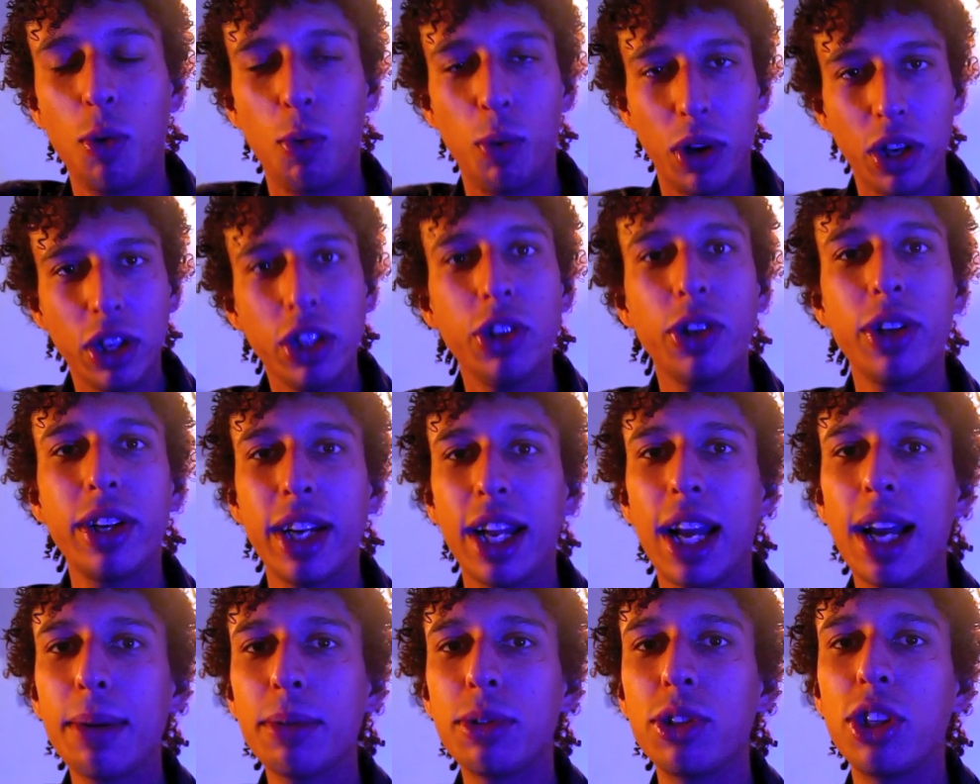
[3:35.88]
while you're in
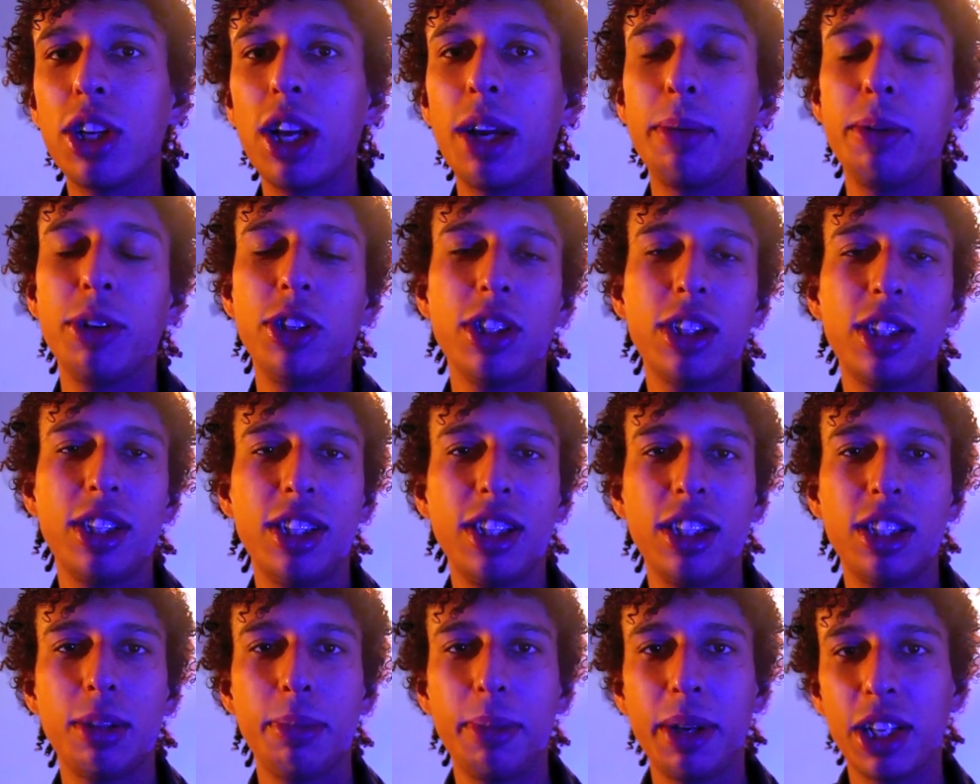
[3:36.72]
Amsterdam, you just need
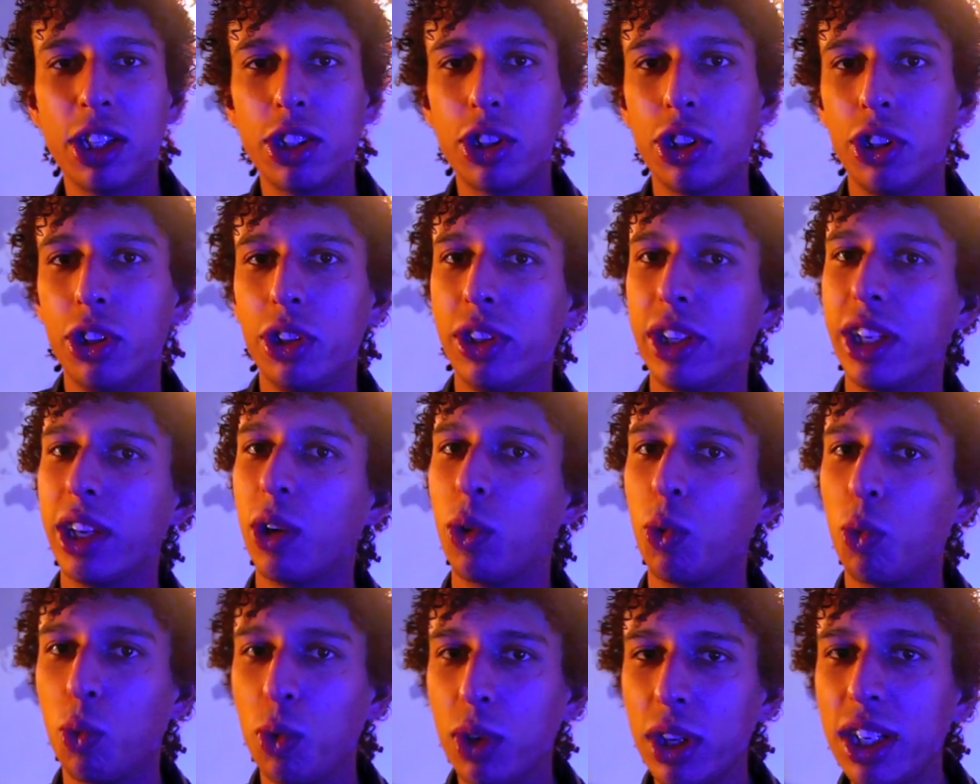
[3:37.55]
to make sure you get
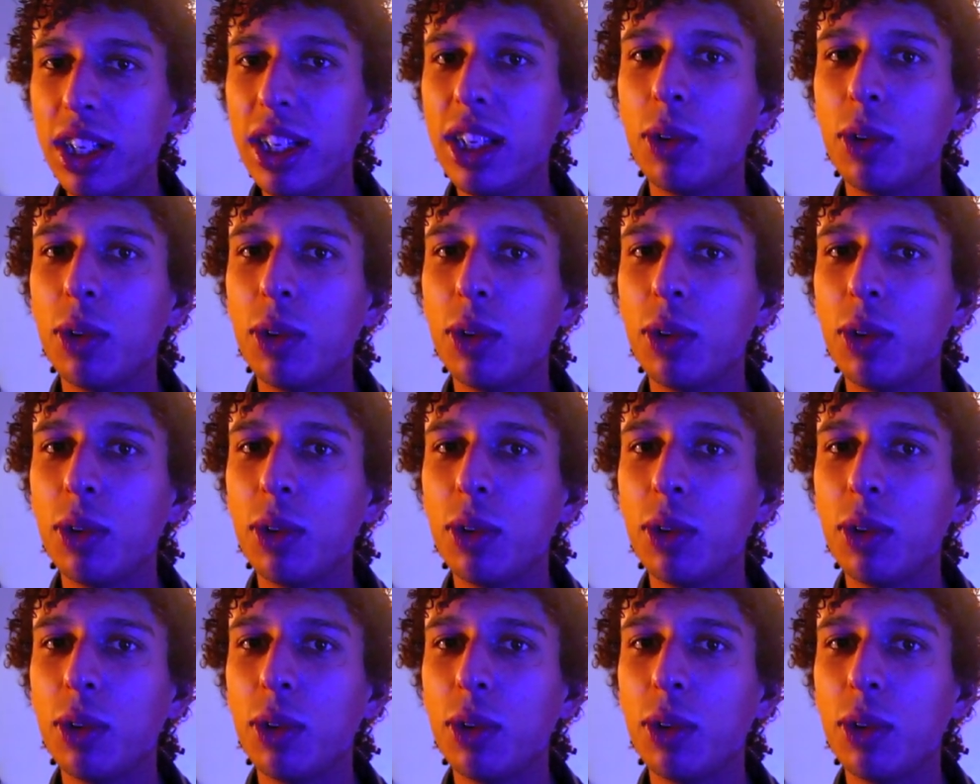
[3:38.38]
really,